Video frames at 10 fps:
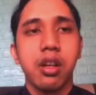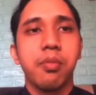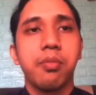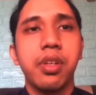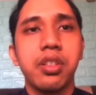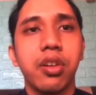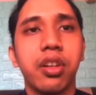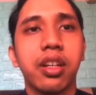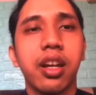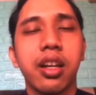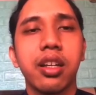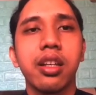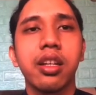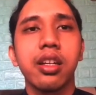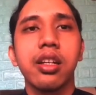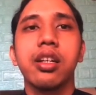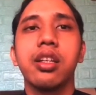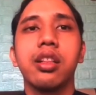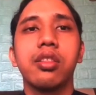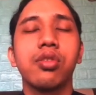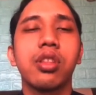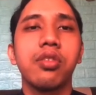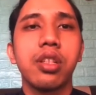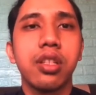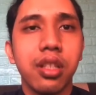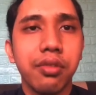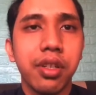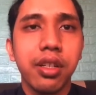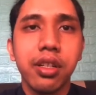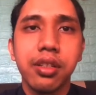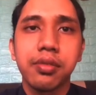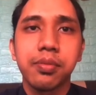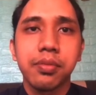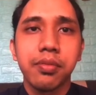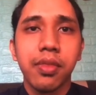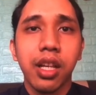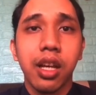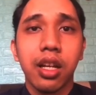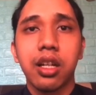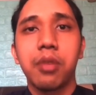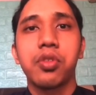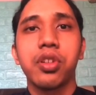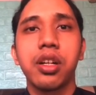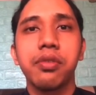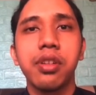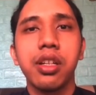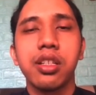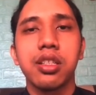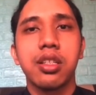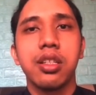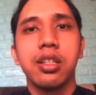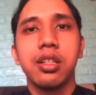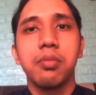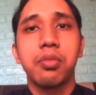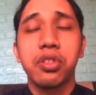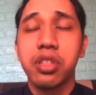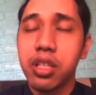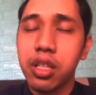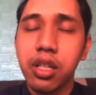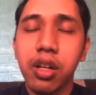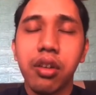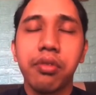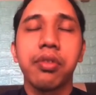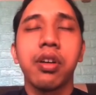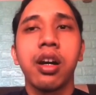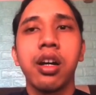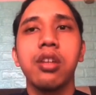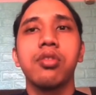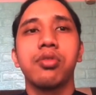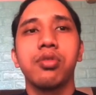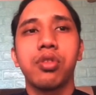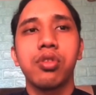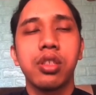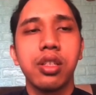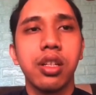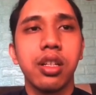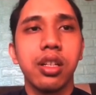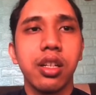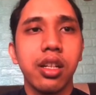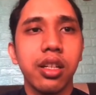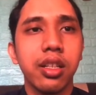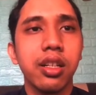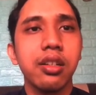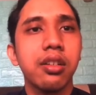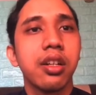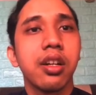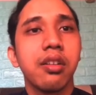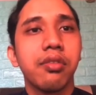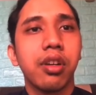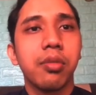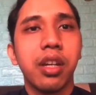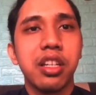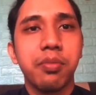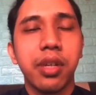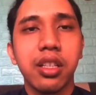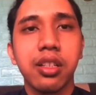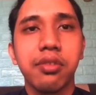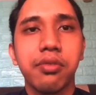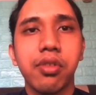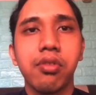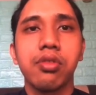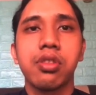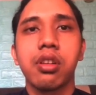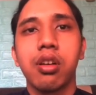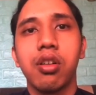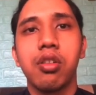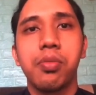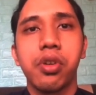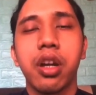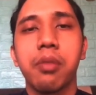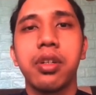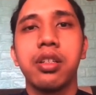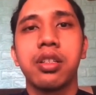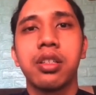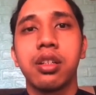Based on Karandika in 2007, cryptography is the procedure of how to conceal data from expected foes or programmers.